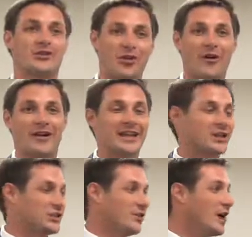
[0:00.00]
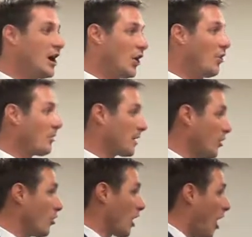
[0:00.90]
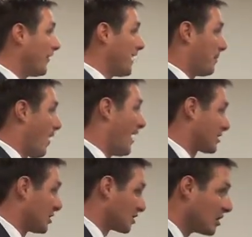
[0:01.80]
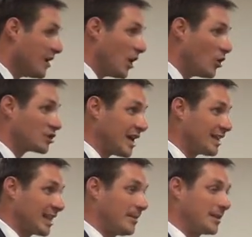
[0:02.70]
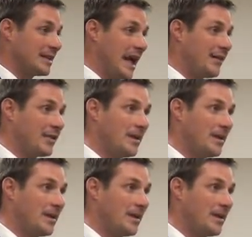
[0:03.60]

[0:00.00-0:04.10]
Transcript: authority issue. Who, who called the apostles? Who sent them and gave